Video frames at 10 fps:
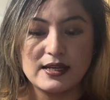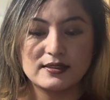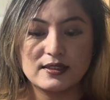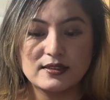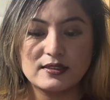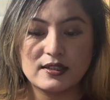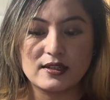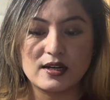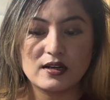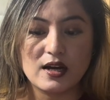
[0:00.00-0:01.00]
Since there
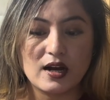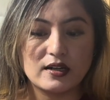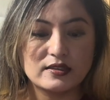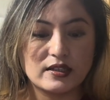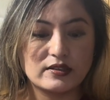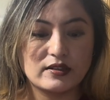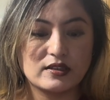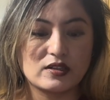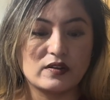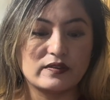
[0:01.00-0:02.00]
are large
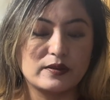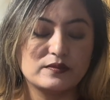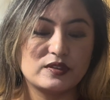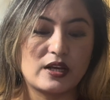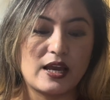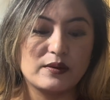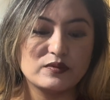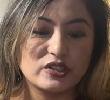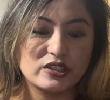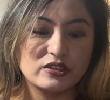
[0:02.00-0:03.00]
areas of
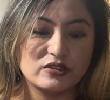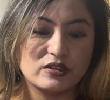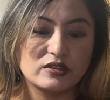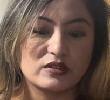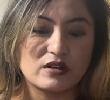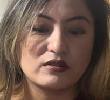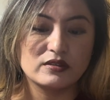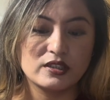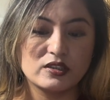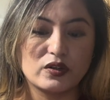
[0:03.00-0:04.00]
empty desert
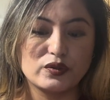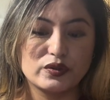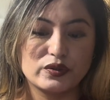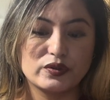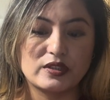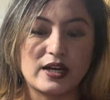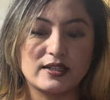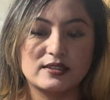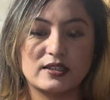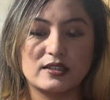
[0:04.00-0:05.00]
surrounding the Uluru
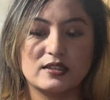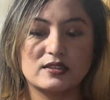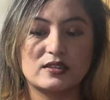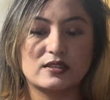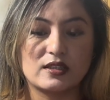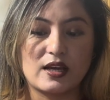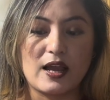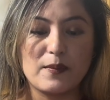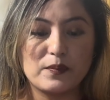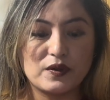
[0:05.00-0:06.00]
site, there is
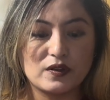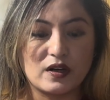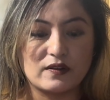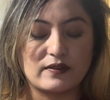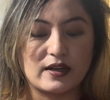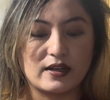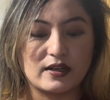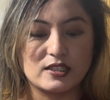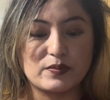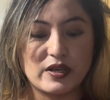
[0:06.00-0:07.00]
ample of
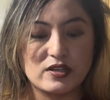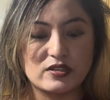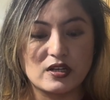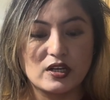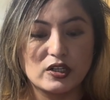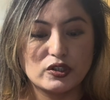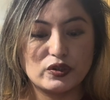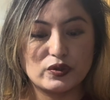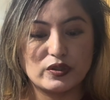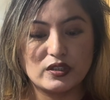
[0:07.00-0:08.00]
space
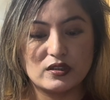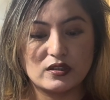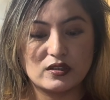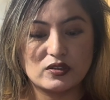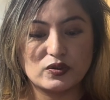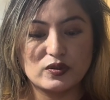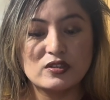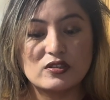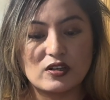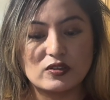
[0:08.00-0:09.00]
to to
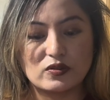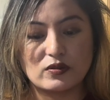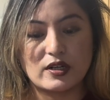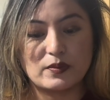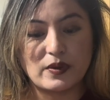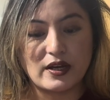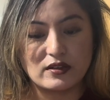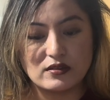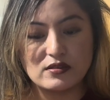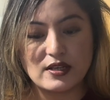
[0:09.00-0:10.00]
install solar
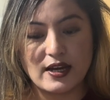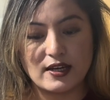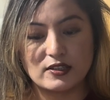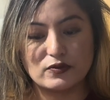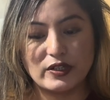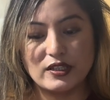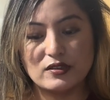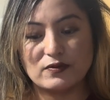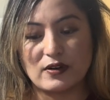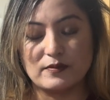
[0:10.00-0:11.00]
panels and
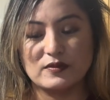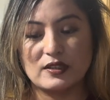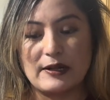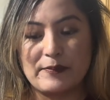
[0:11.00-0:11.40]
wind farms.